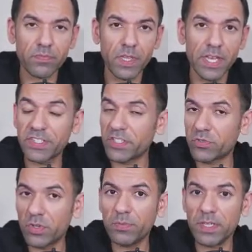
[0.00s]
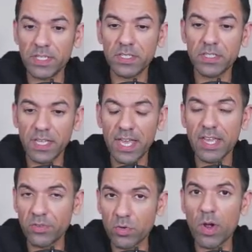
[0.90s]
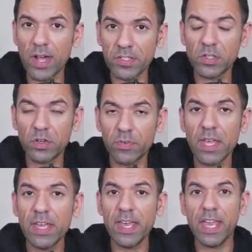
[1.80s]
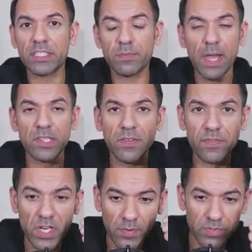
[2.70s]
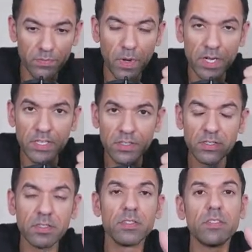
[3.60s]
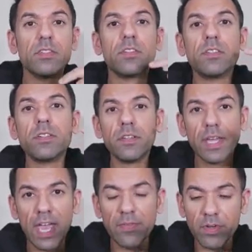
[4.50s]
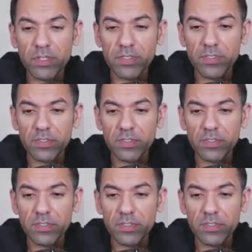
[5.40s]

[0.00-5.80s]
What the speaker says: It's extremely, it requires a lot of expensive in terms of money, effort,